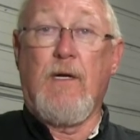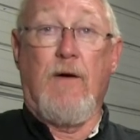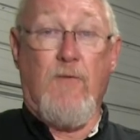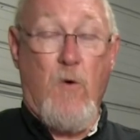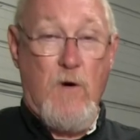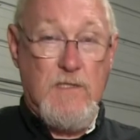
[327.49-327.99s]

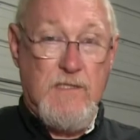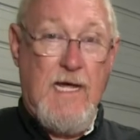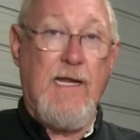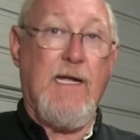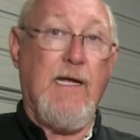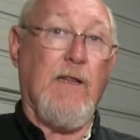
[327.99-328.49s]
Of course,
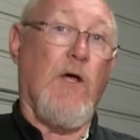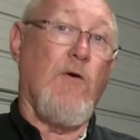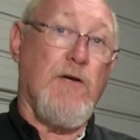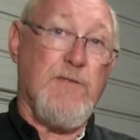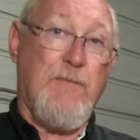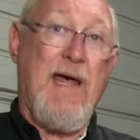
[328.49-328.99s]
that heat
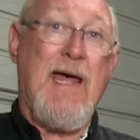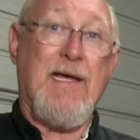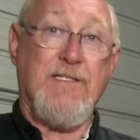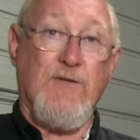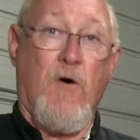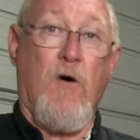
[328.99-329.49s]
load is
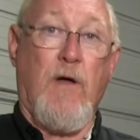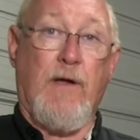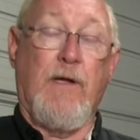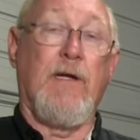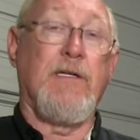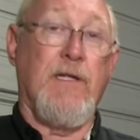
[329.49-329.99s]
passed on